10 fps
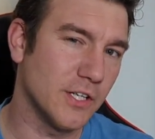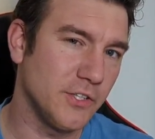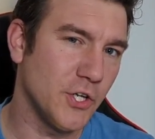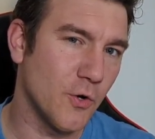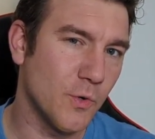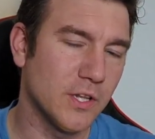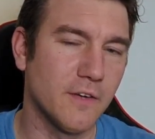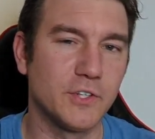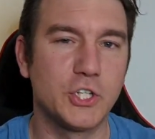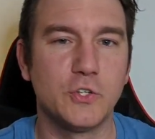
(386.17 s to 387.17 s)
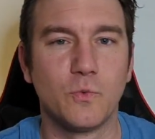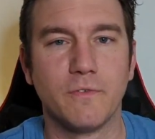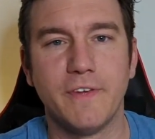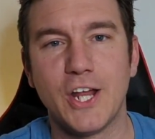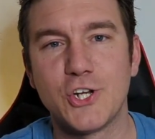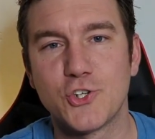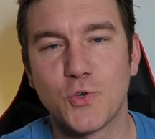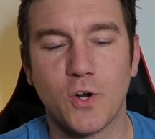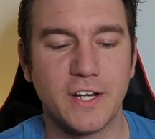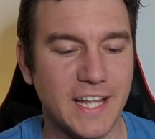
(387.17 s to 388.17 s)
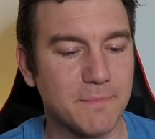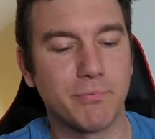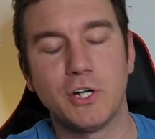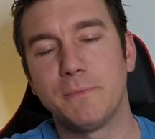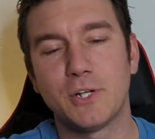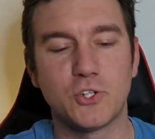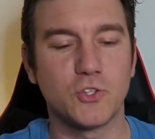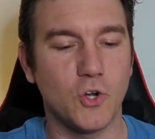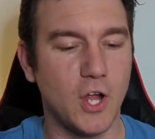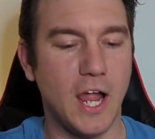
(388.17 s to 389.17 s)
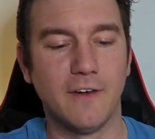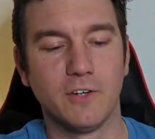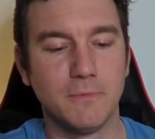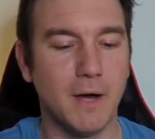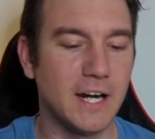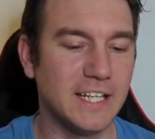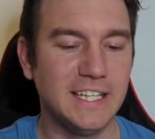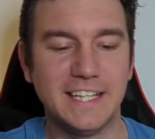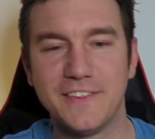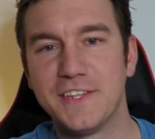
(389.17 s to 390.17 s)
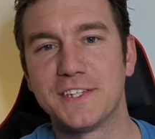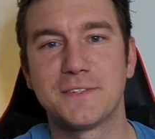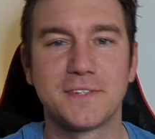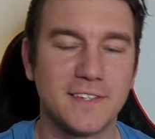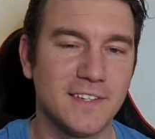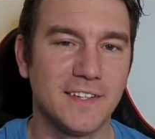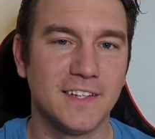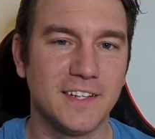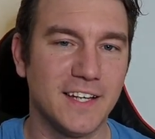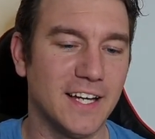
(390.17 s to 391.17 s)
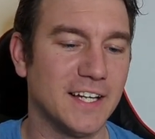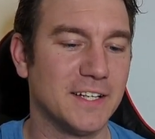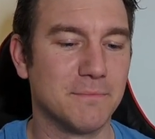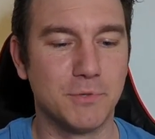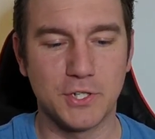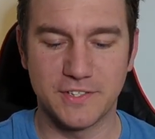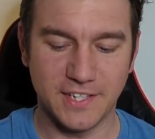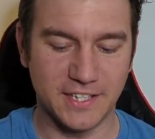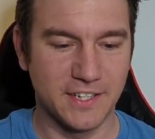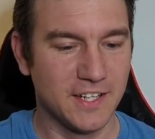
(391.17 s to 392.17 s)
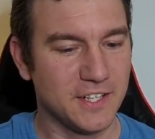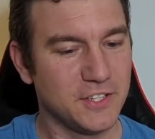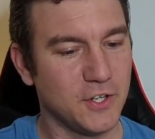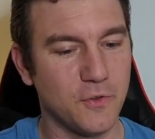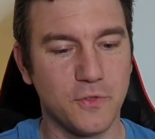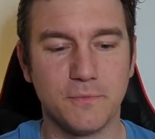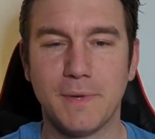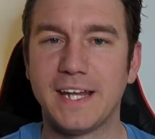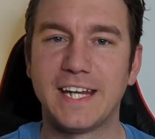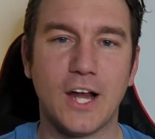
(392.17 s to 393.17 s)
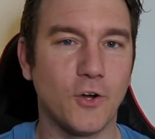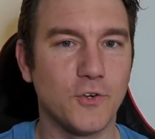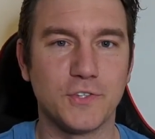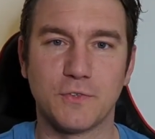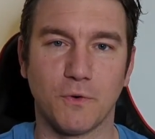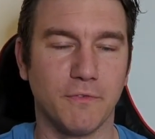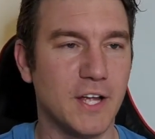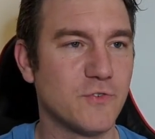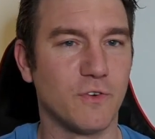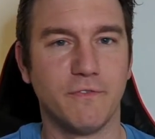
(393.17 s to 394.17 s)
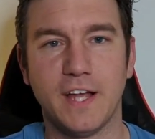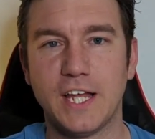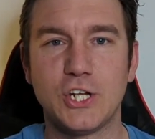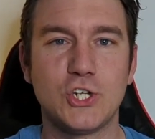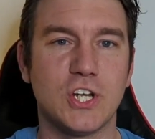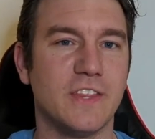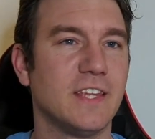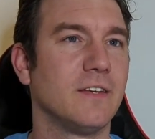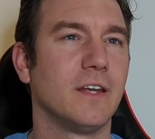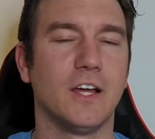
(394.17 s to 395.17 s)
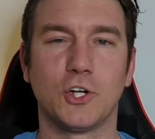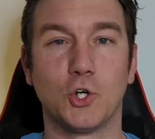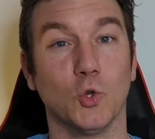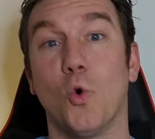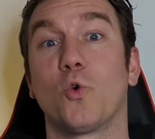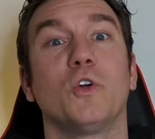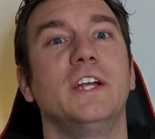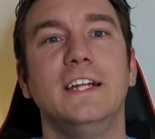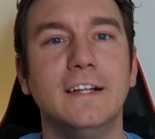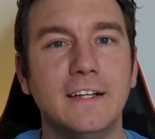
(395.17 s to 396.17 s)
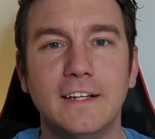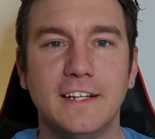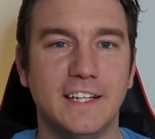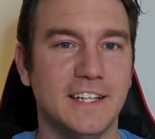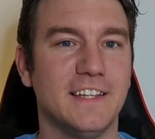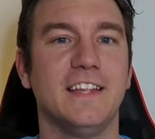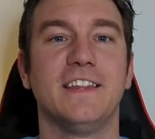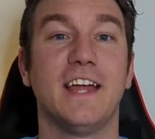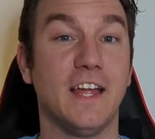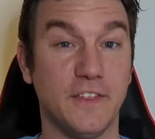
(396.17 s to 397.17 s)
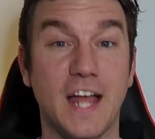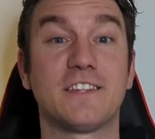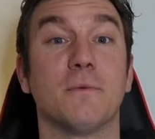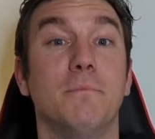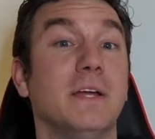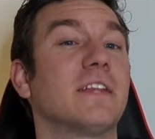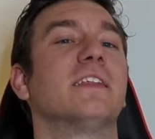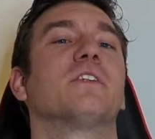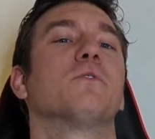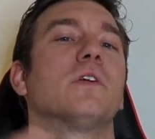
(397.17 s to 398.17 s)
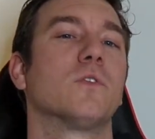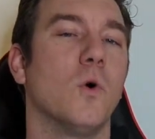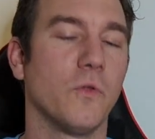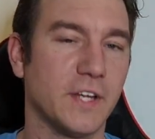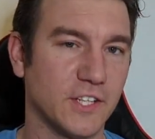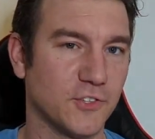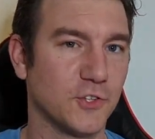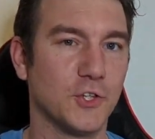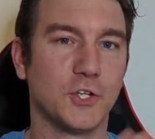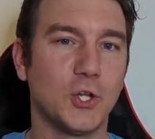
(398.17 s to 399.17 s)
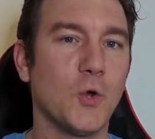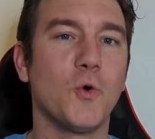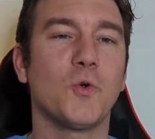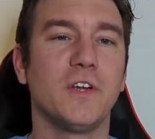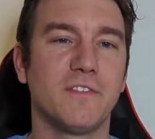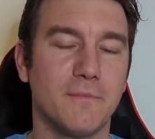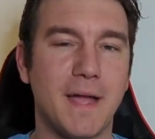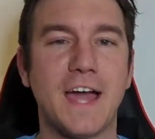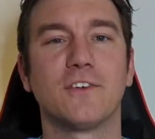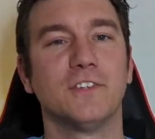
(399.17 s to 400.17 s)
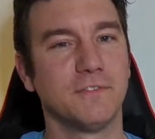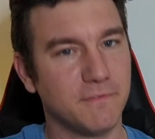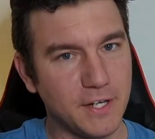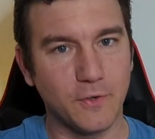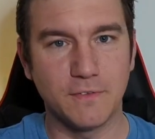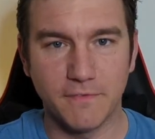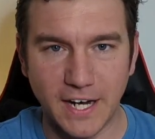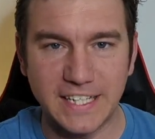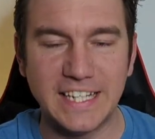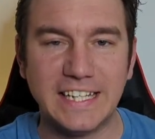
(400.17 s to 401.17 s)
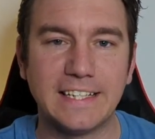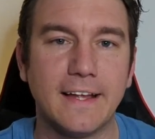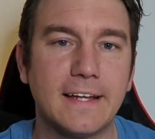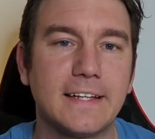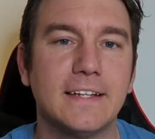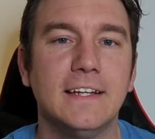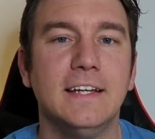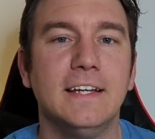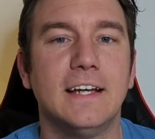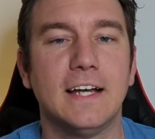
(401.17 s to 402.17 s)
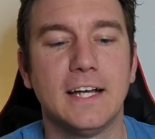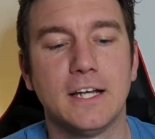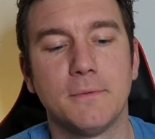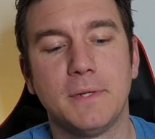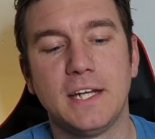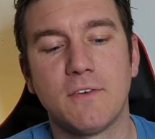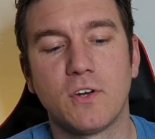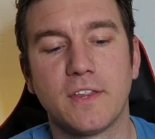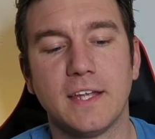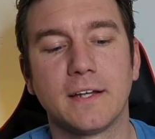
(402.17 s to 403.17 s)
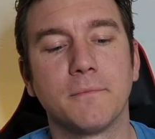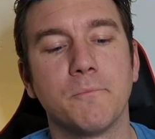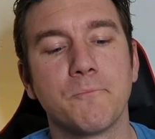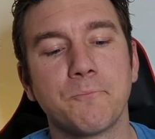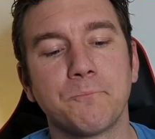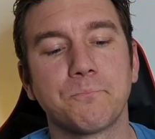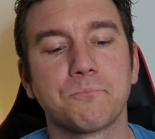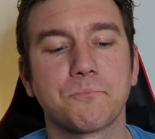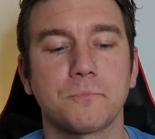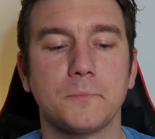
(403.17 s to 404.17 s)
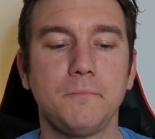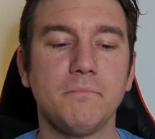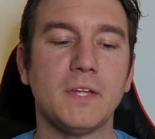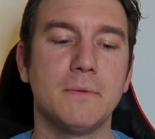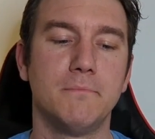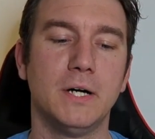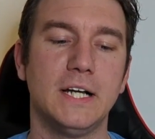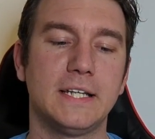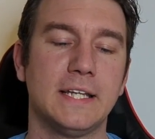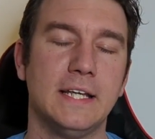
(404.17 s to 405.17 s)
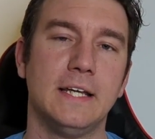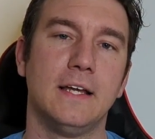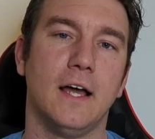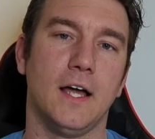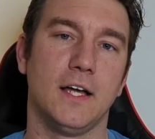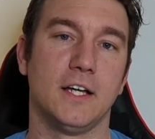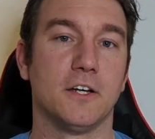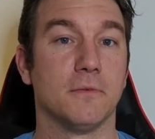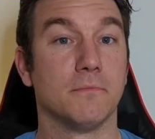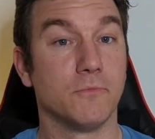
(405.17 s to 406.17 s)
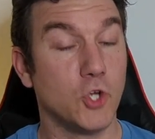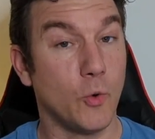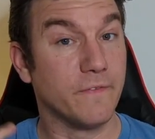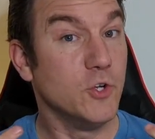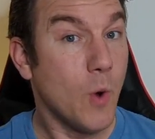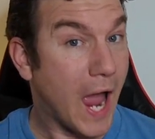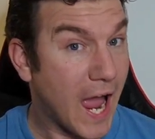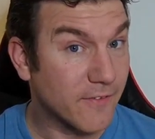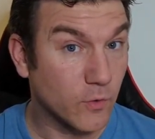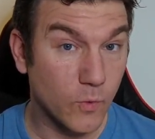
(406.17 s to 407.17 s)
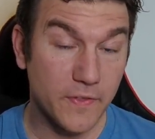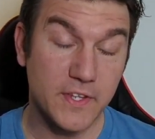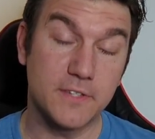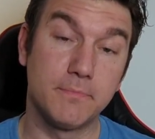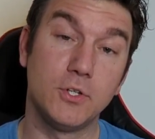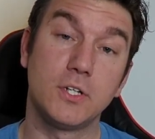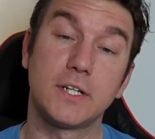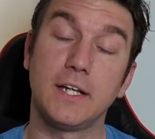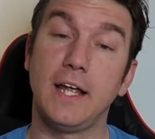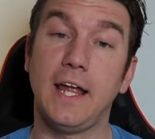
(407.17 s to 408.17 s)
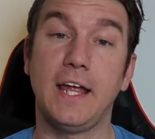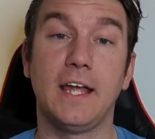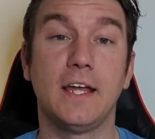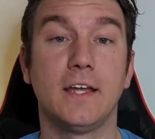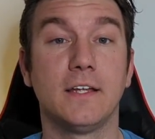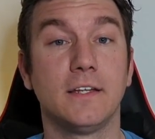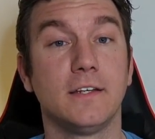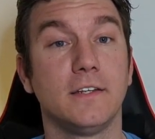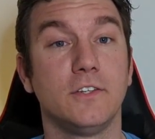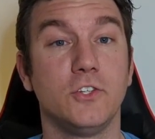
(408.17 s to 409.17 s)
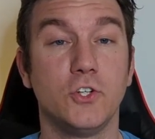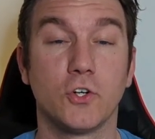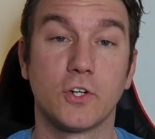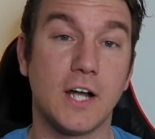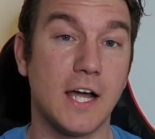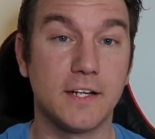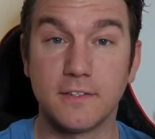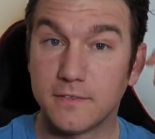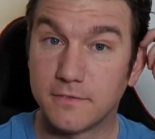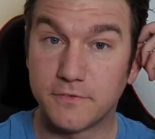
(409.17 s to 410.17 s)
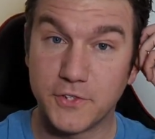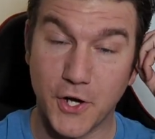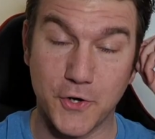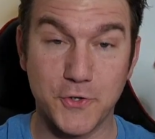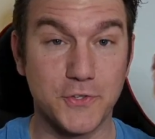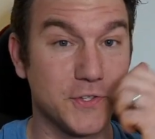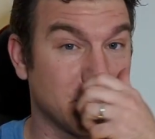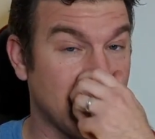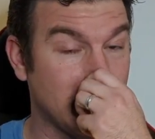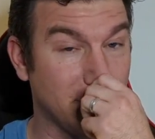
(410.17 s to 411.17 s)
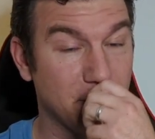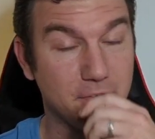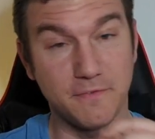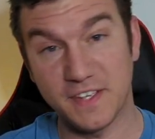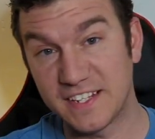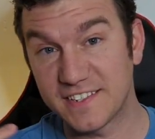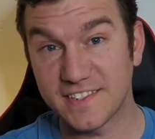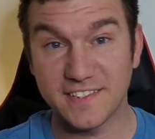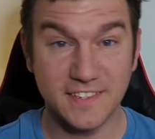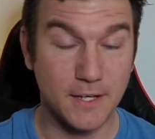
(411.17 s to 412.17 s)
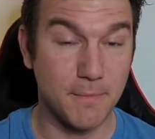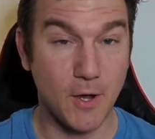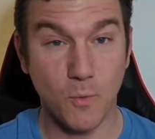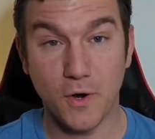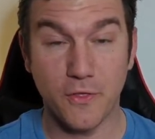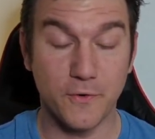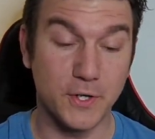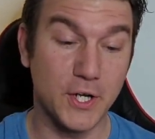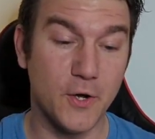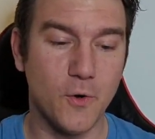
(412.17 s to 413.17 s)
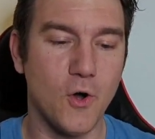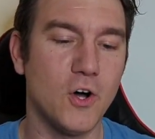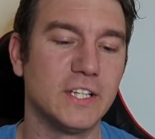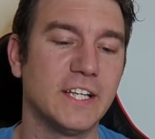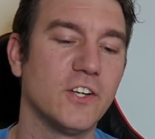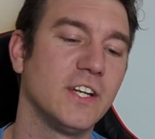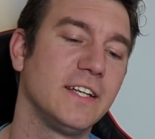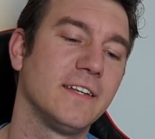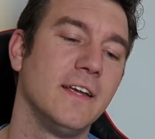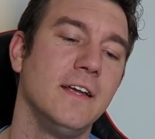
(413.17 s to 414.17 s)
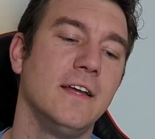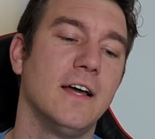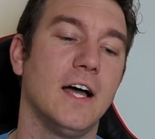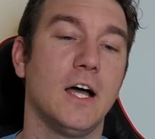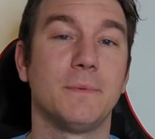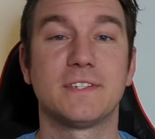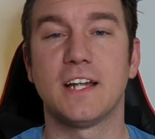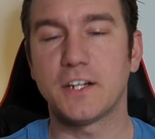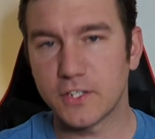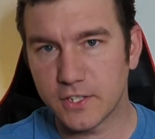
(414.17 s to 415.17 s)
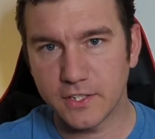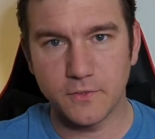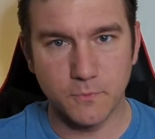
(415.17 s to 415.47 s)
love a good revenge story, and that's pretty much everybody in this book. It's like, the main characters, it's revenge, and then glory. And that's a big thing throughout the whole thing, is the glory of the battle, and very Viking-like and everything. But, if you haven't read this book and you're kind of, you're still kind of on the fence about whether to go all in on it, it's not a